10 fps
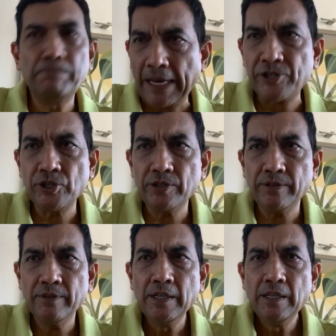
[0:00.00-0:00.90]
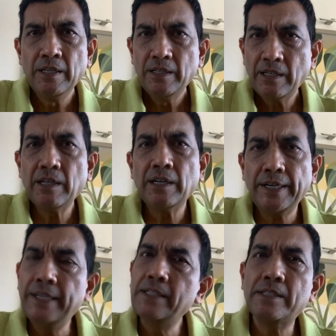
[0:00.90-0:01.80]
passion uh,
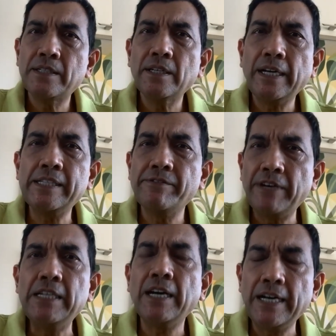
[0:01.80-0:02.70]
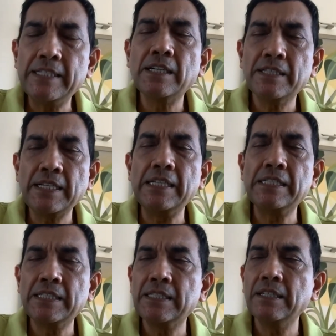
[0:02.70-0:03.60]
is uh, has a very high
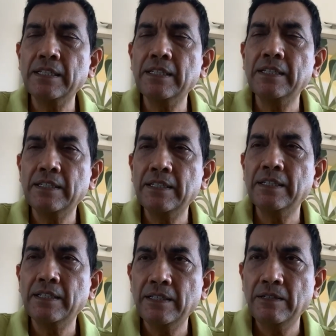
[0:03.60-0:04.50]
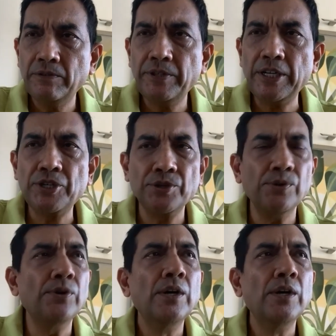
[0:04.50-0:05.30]
success uh, ratio.